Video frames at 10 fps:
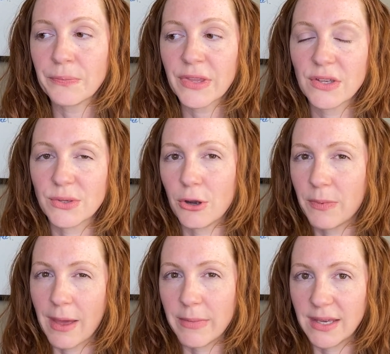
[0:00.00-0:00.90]
So I hope
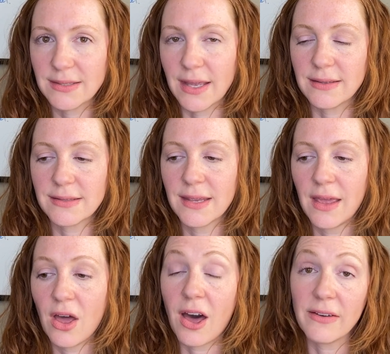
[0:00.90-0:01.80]
that makes sense.
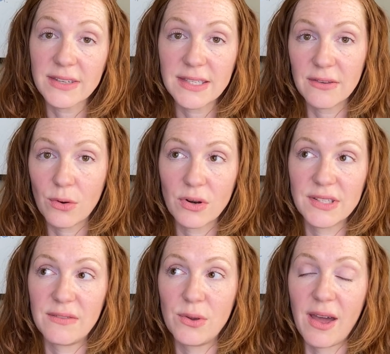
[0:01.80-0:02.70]
Obviously, of course,
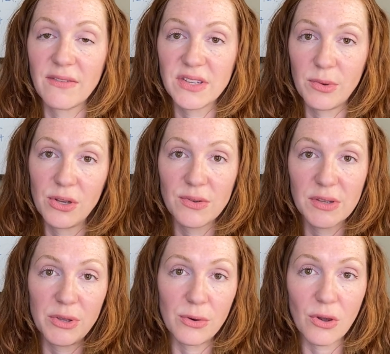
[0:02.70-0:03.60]
if you have someone who's
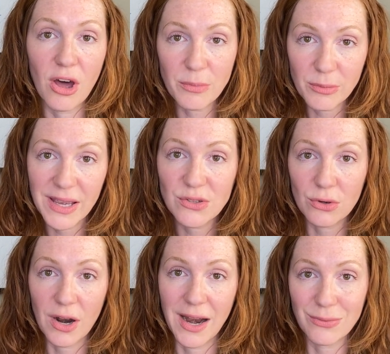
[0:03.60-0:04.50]
immunocompromised or
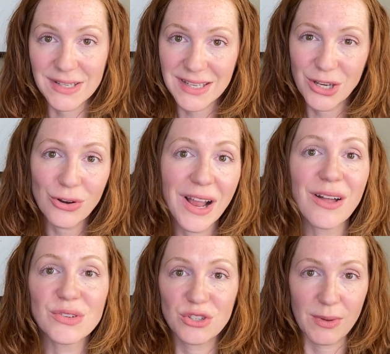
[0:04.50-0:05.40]
high risk in your
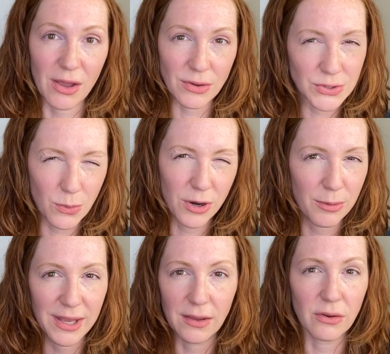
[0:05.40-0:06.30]
house, you may also want to be
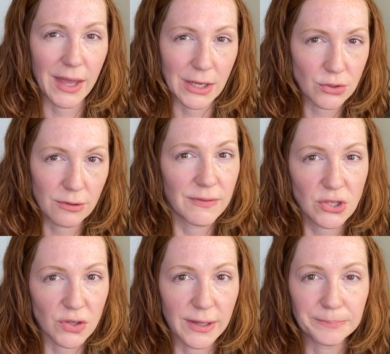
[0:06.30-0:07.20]
a little extra
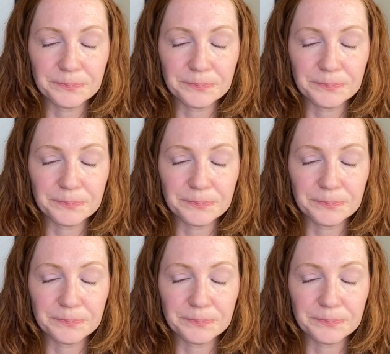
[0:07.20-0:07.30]
vigilant.